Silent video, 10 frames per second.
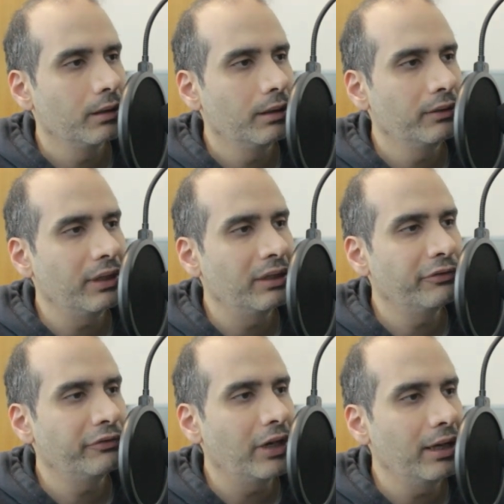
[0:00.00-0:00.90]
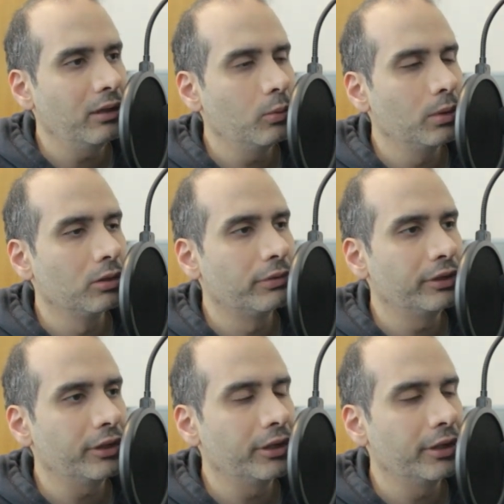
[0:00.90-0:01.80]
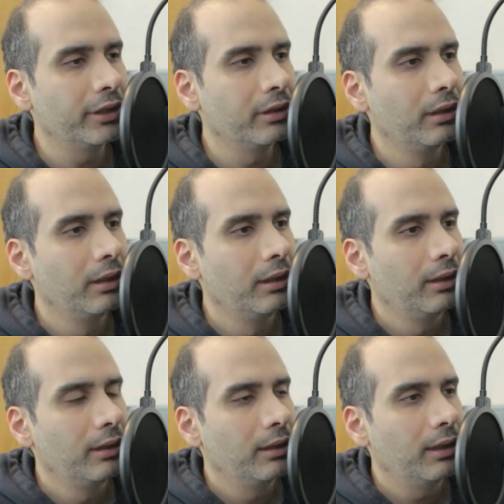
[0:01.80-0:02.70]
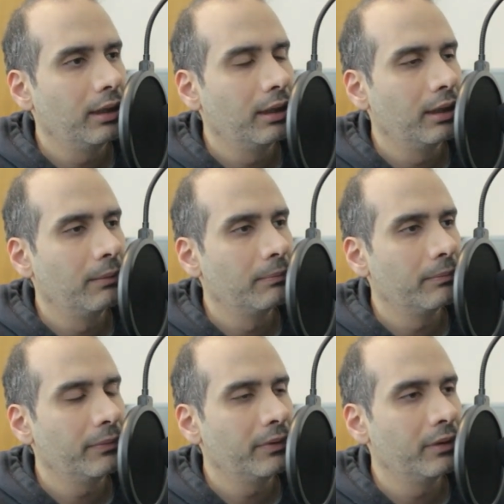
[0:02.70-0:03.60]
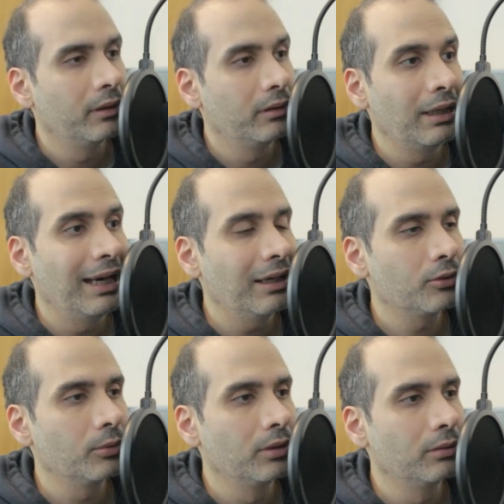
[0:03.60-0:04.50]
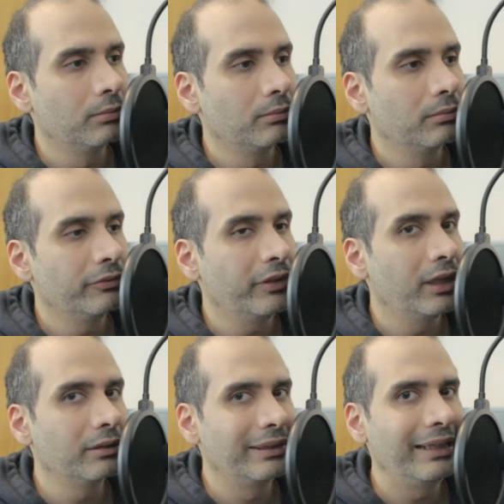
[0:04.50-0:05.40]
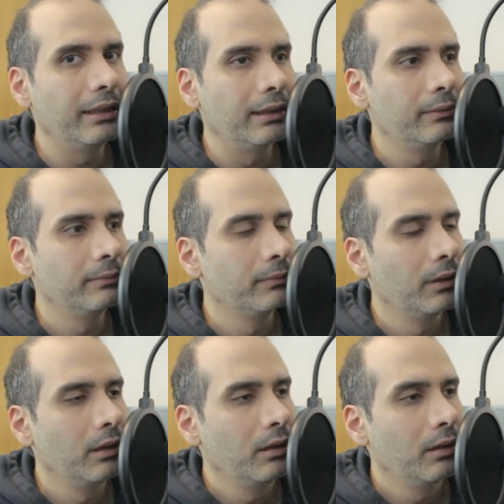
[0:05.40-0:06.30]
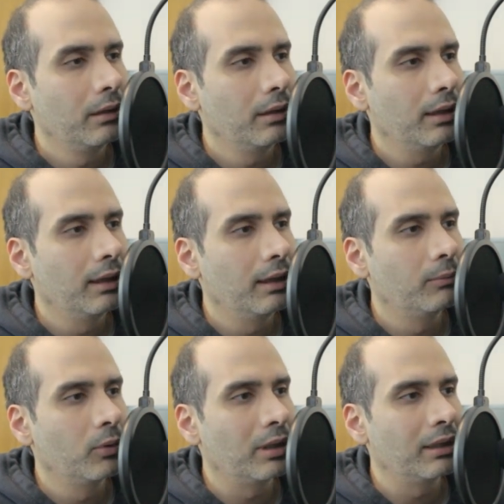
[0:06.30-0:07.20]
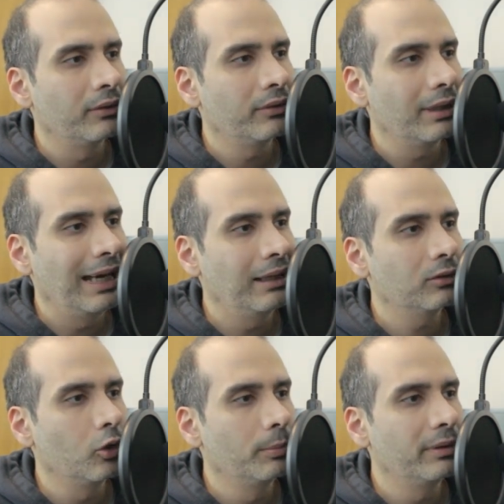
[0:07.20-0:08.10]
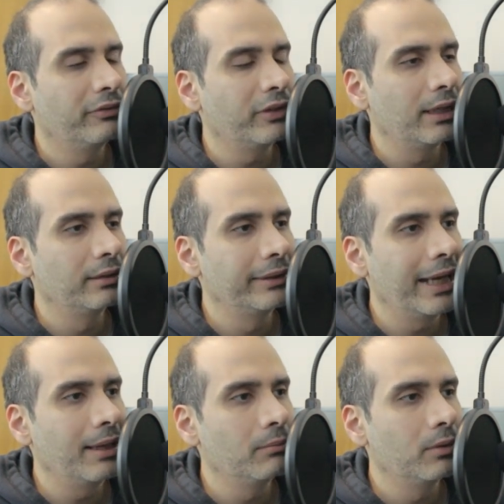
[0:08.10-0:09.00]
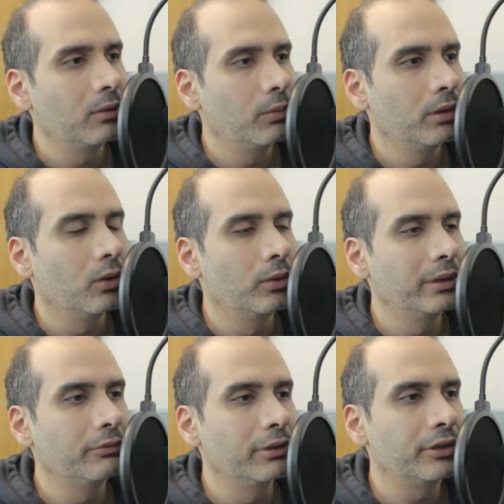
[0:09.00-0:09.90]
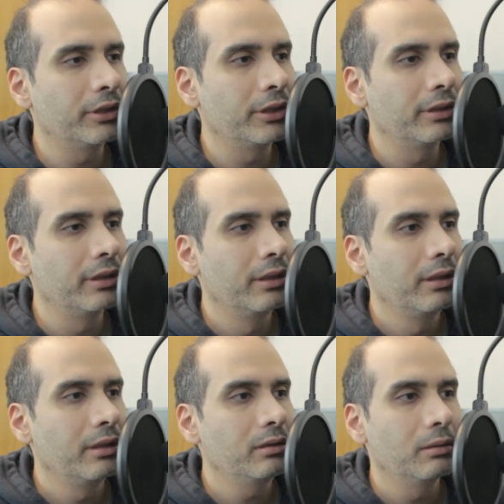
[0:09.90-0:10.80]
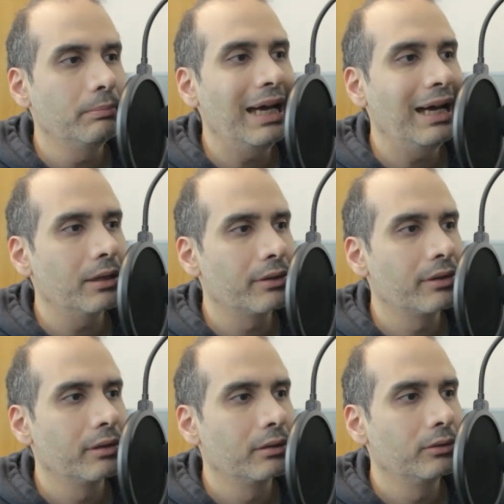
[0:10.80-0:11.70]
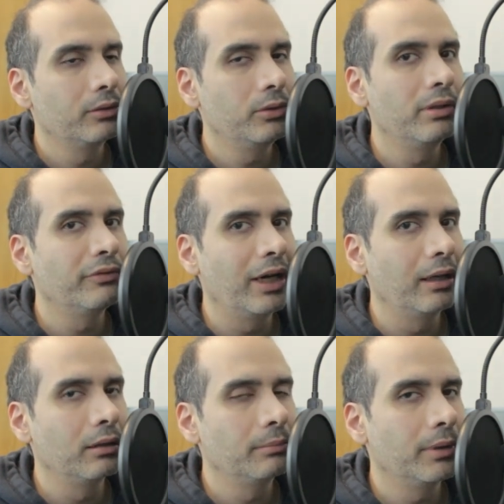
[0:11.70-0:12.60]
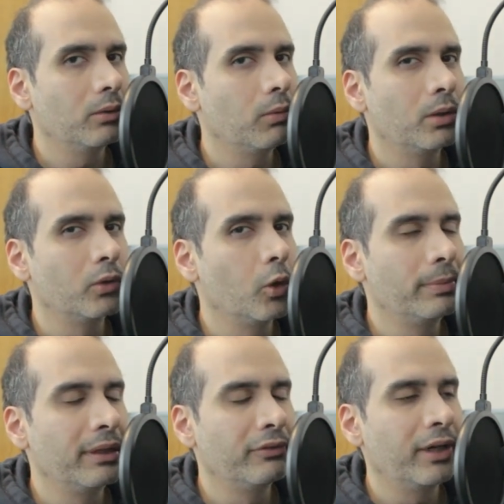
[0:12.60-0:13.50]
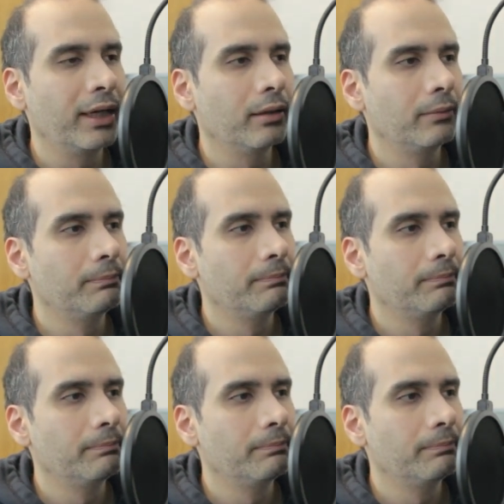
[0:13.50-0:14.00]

is that file will return the actual file data, whereas askopenfilename will only return the path to the file, but it won't open the file.